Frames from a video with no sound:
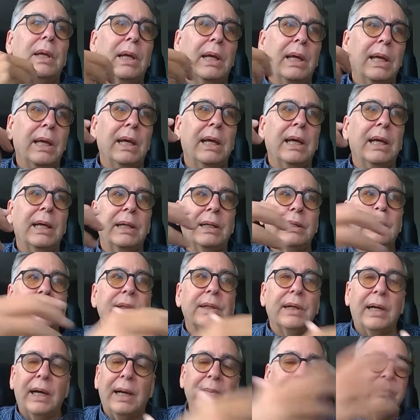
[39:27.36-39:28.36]

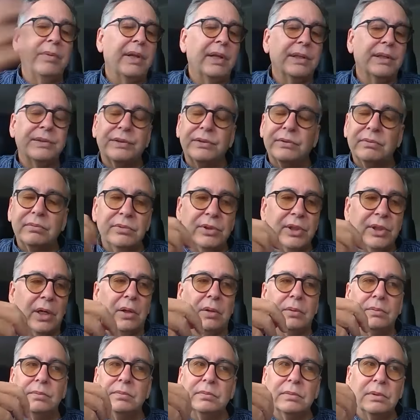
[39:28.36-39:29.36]
and I'm thus, you
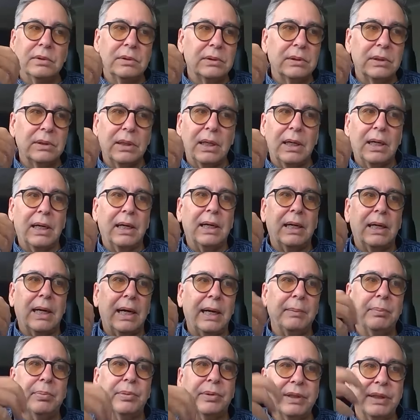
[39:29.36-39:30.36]
know,
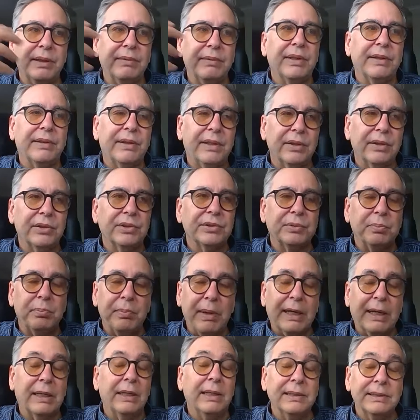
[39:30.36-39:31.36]
I, I believe that there's
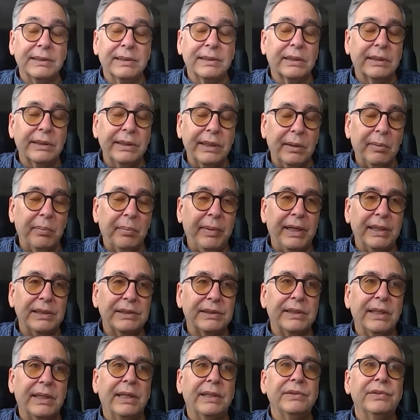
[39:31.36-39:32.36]
mechanistically it
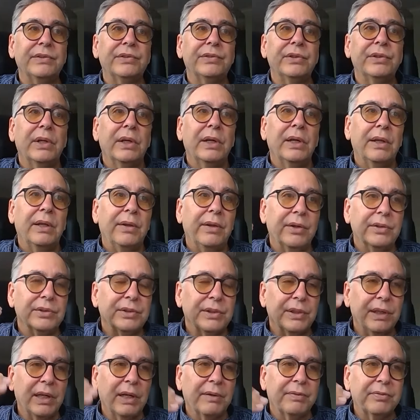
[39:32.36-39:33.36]
makes sense.
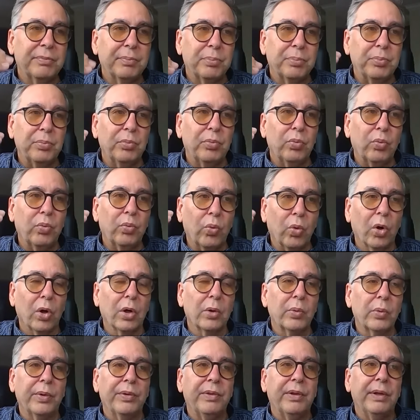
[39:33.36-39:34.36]
There's enough
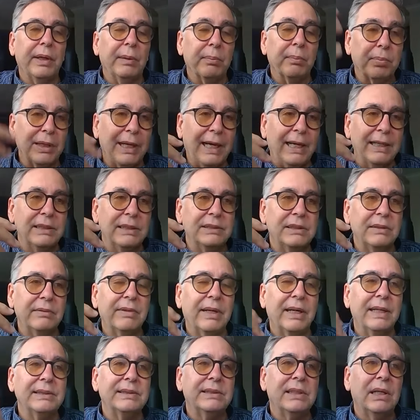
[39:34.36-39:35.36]
work with an implanted
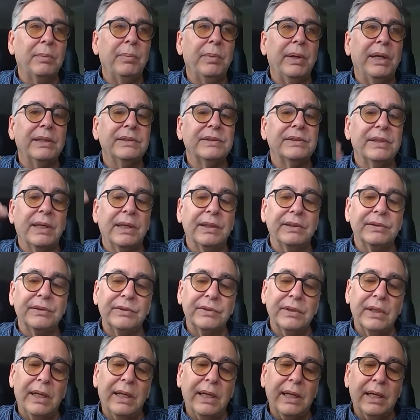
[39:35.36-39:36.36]
device that makes
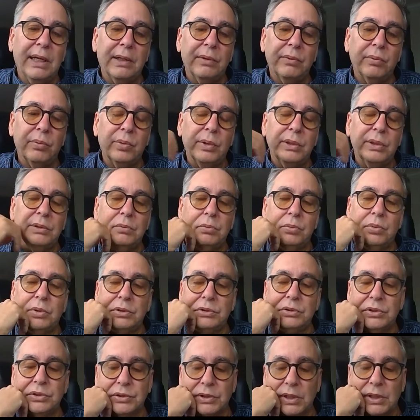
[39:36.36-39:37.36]
sense, and we
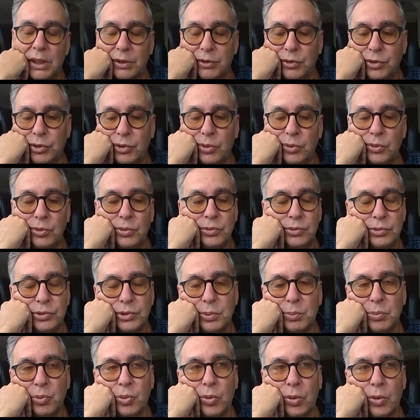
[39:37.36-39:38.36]
we just got to do
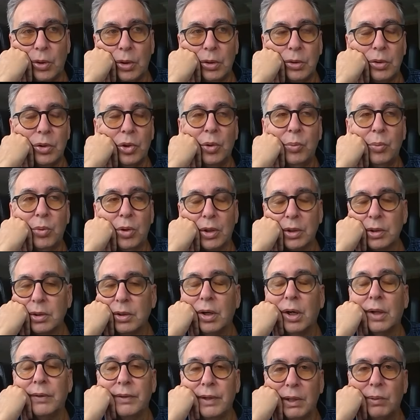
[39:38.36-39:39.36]
some more homework
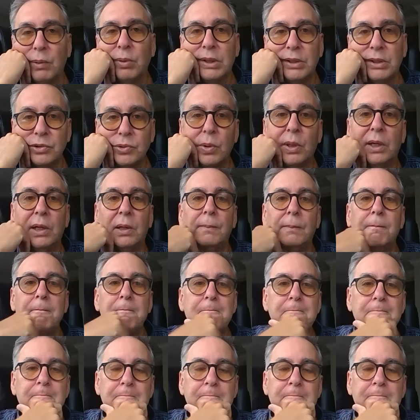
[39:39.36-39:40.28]
on that one as well.